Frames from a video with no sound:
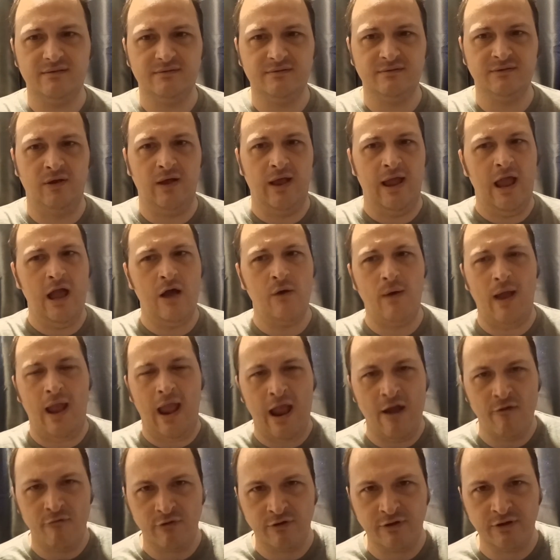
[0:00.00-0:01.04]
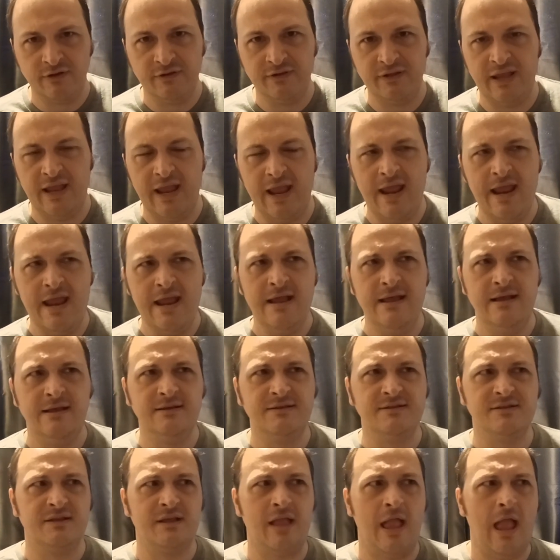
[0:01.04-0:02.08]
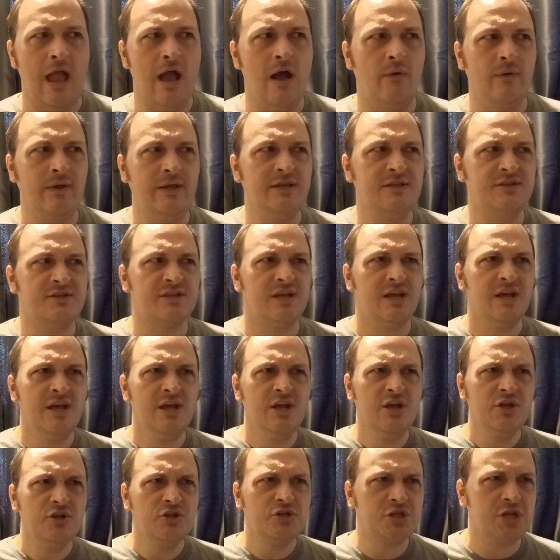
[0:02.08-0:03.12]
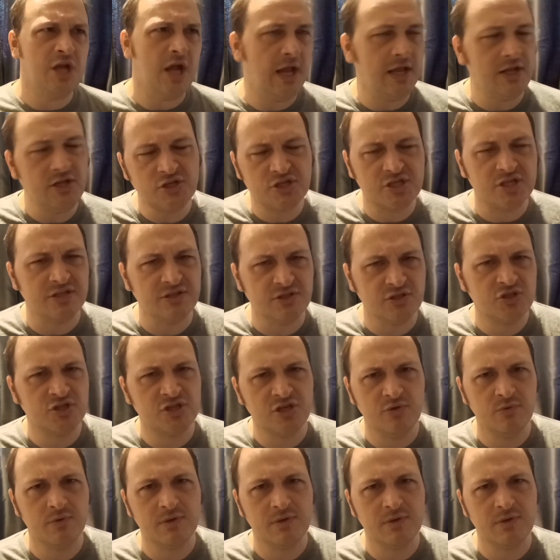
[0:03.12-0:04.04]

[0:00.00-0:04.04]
like how arrogant he is, and how he's changed in the two